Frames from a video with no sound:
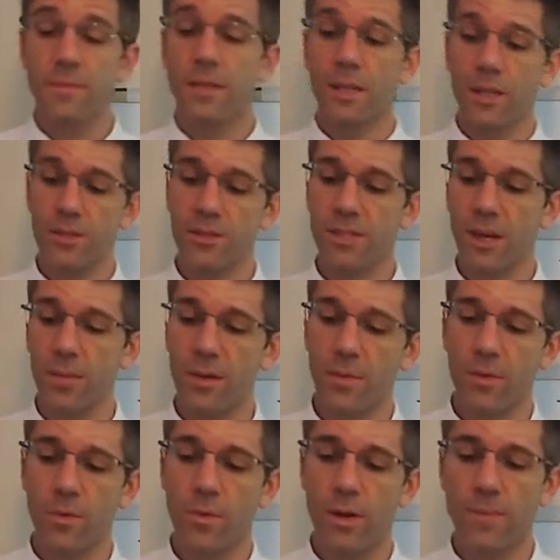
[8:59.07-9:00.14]
Here's step
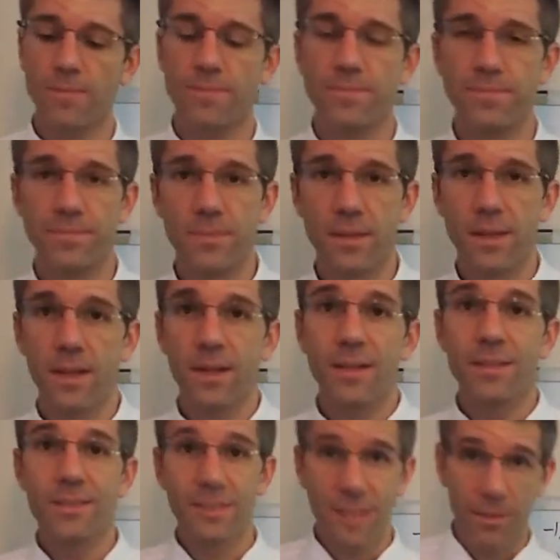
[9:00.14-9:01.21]
number 1.
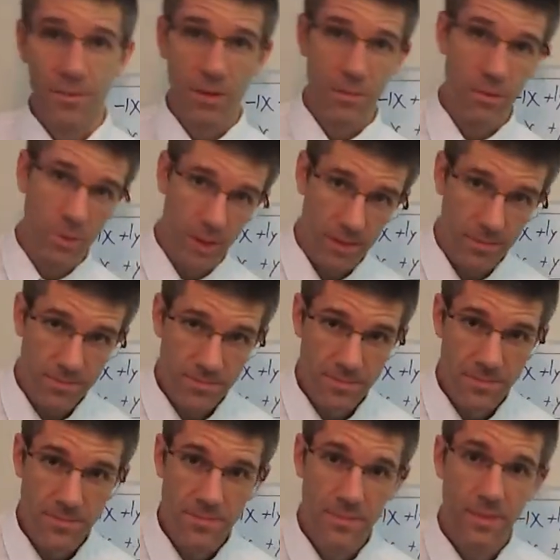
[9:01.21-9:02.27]
Step number 1
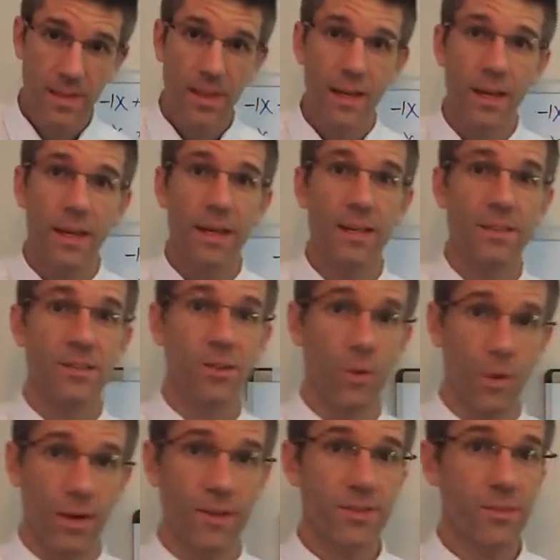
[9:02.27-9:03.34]
is
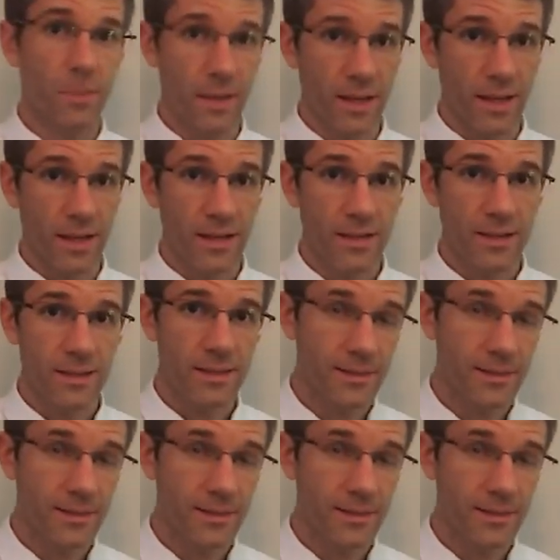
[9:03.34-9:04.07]
going to be